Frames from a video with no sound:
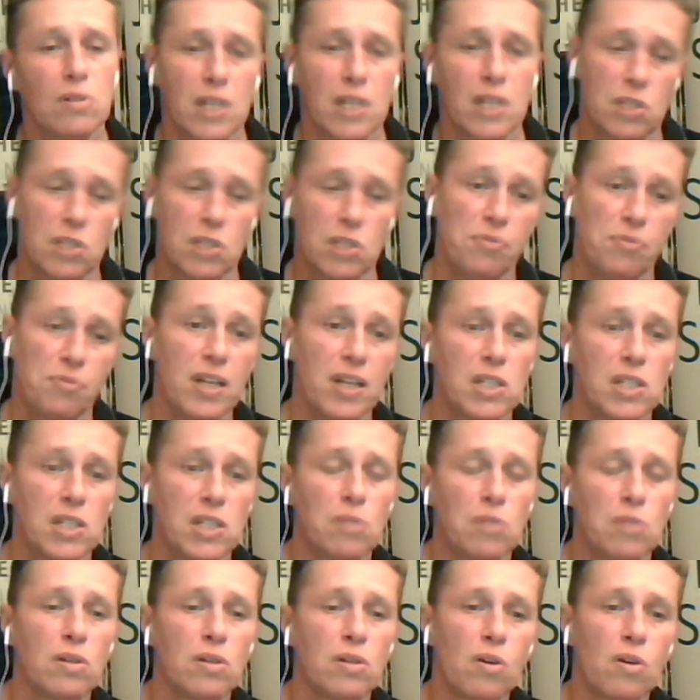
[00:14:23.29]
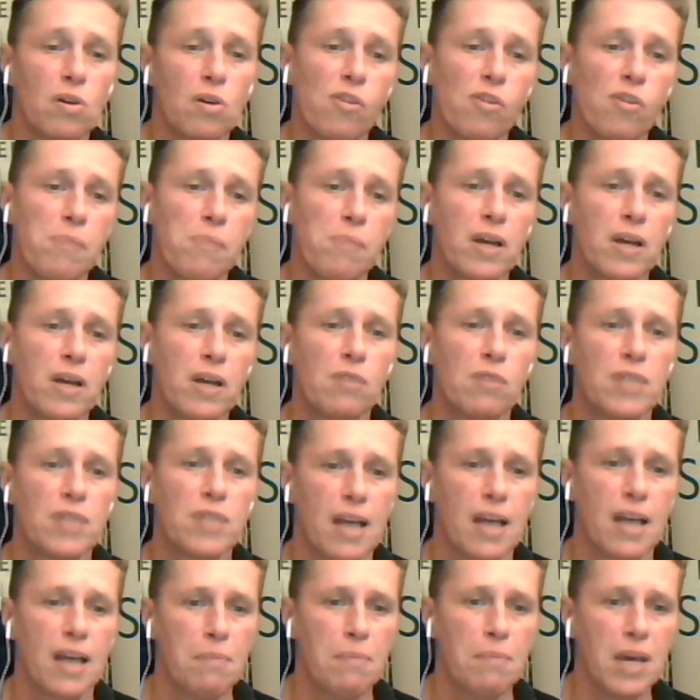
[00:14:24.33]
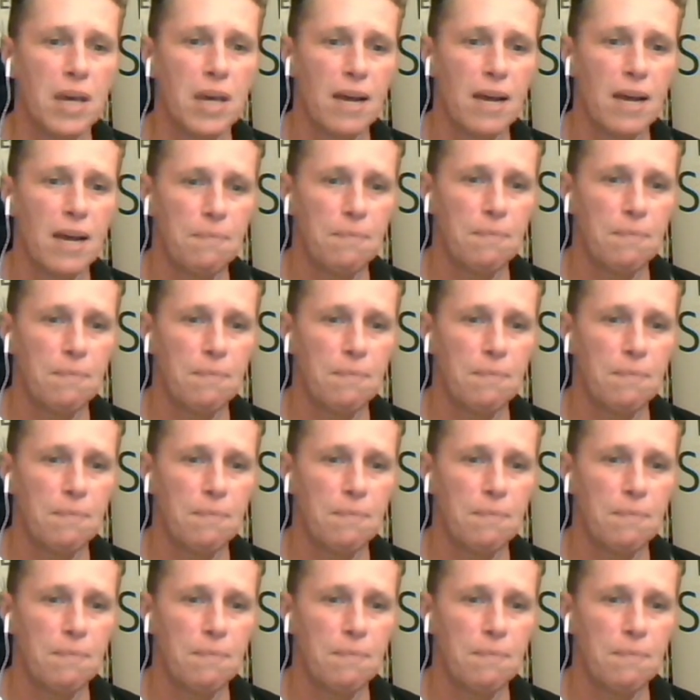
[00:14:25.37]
it's a village on the north bank of Gambia,